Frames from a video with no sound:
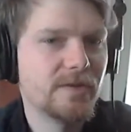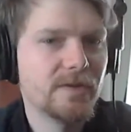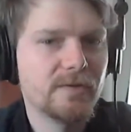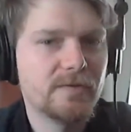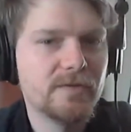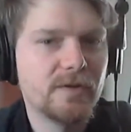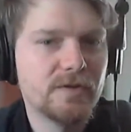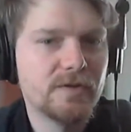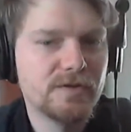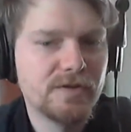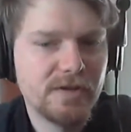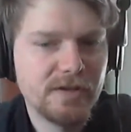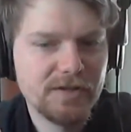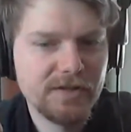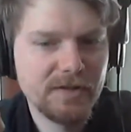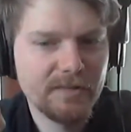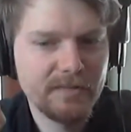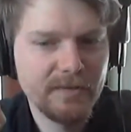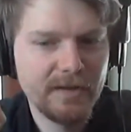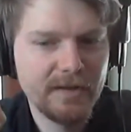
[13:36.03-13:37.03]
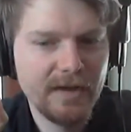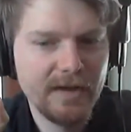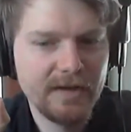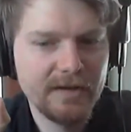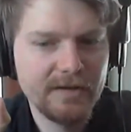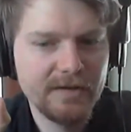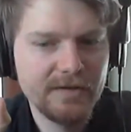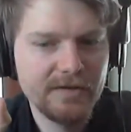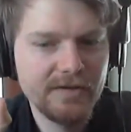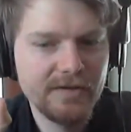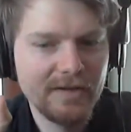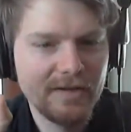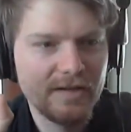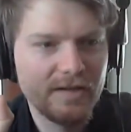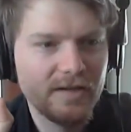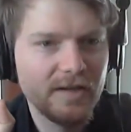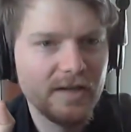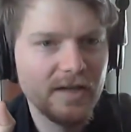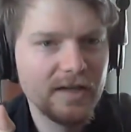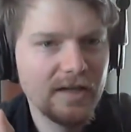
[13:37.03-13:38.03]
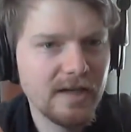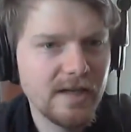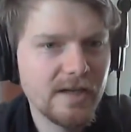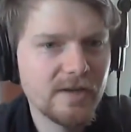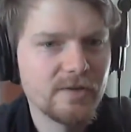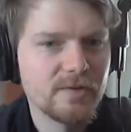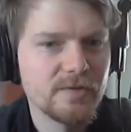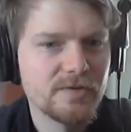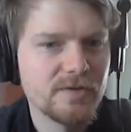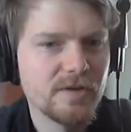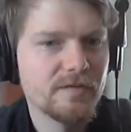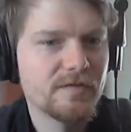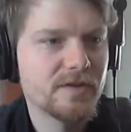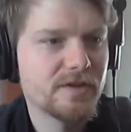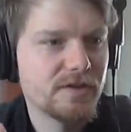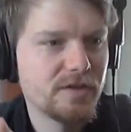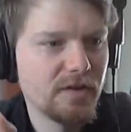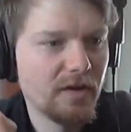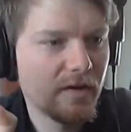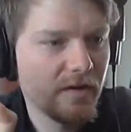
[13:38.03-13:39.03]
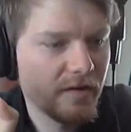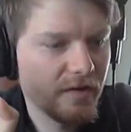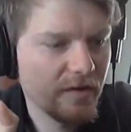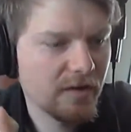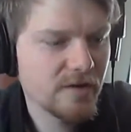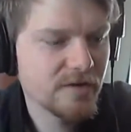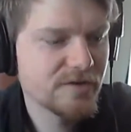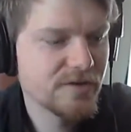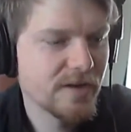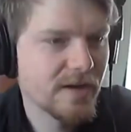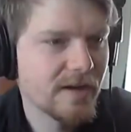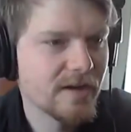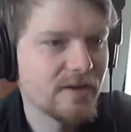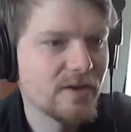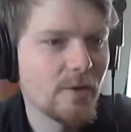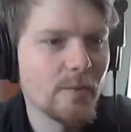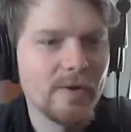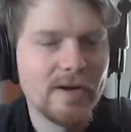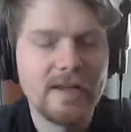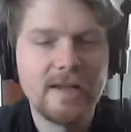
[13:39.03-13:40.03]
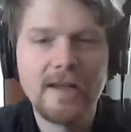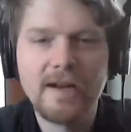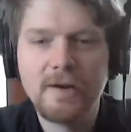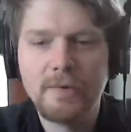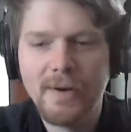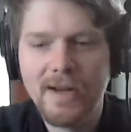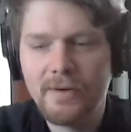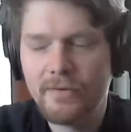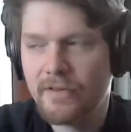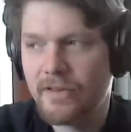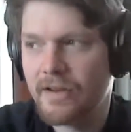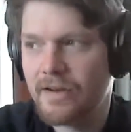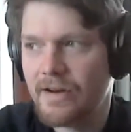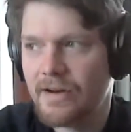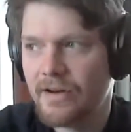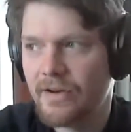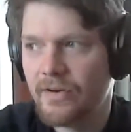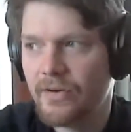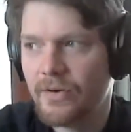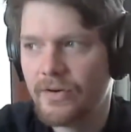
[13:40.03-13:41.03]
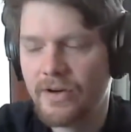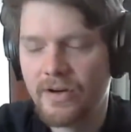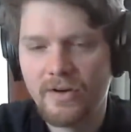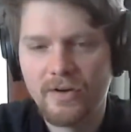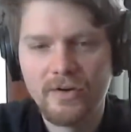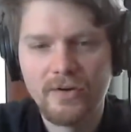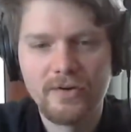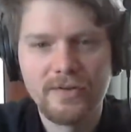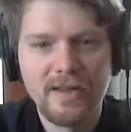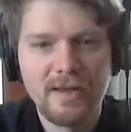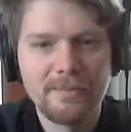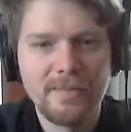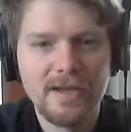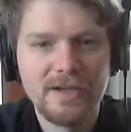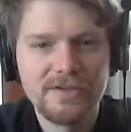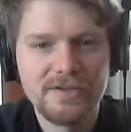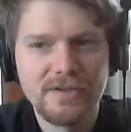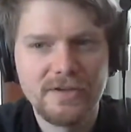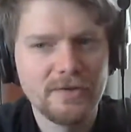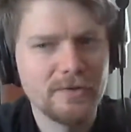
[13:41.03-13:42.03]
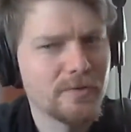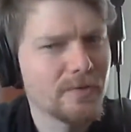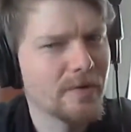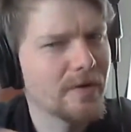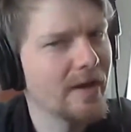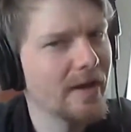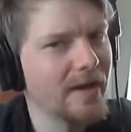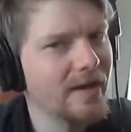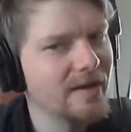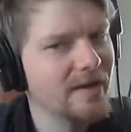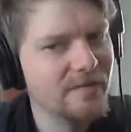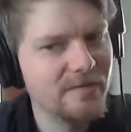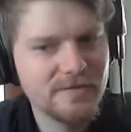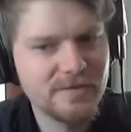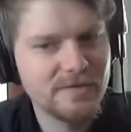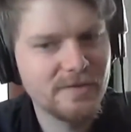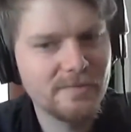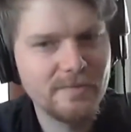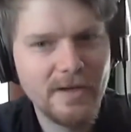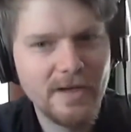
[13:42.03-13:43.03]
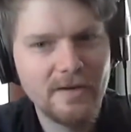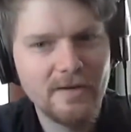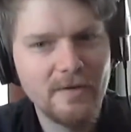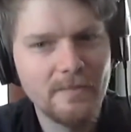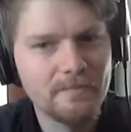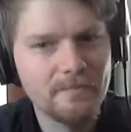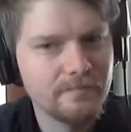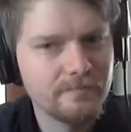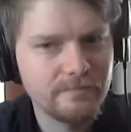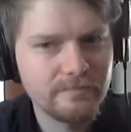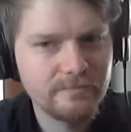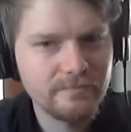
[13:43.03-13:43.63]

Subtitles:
You know, doxing is something that is illegal, so if it's not doxing, you would get away with it in a court of law, and that makes it okay somehow.